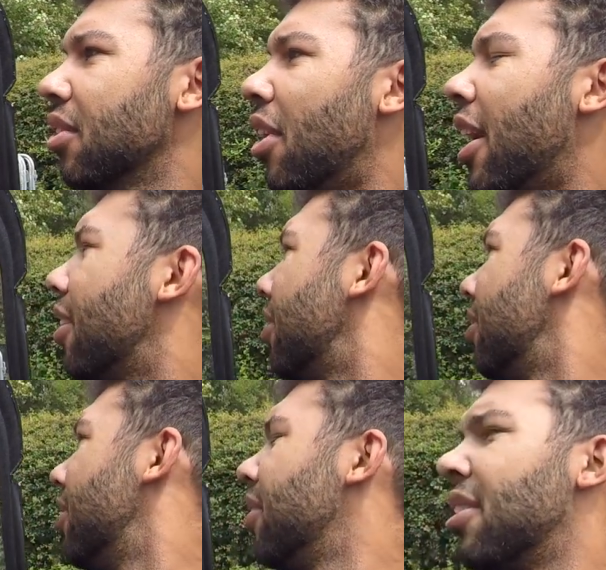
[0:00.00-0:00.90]
Right.
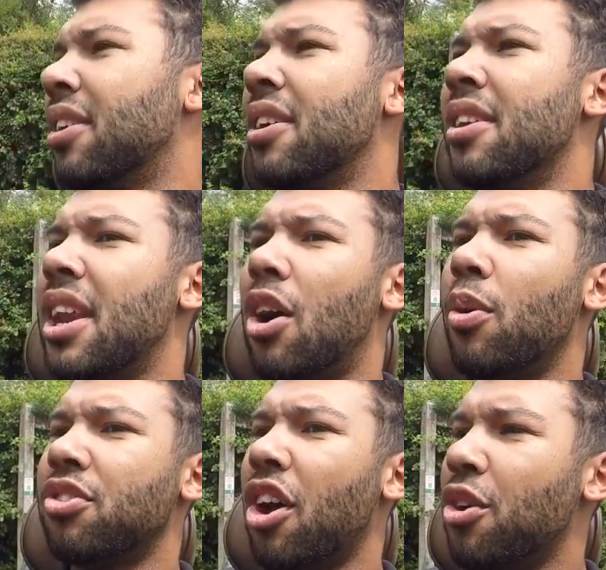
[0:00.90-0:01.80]
Now, I
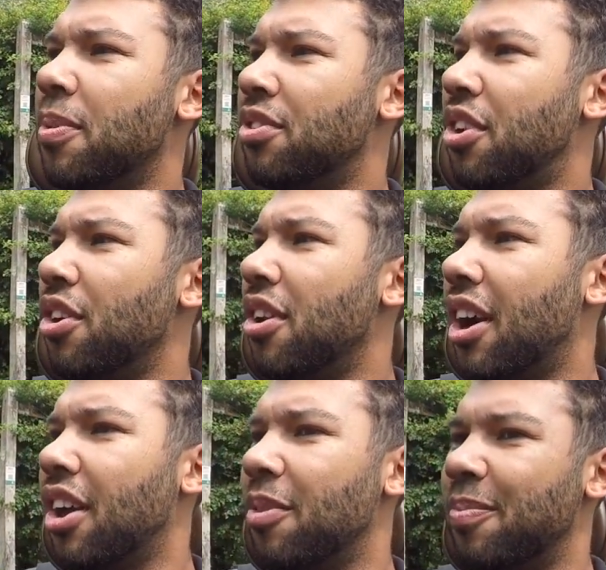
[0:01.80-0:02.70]
was hoping to do
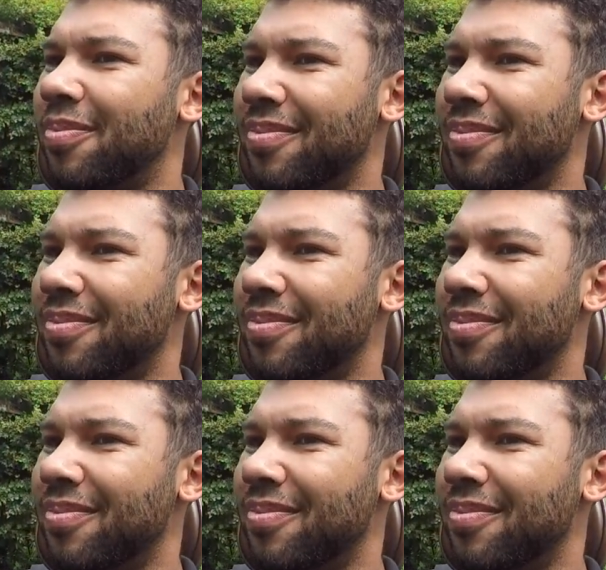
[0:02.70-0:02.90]
like a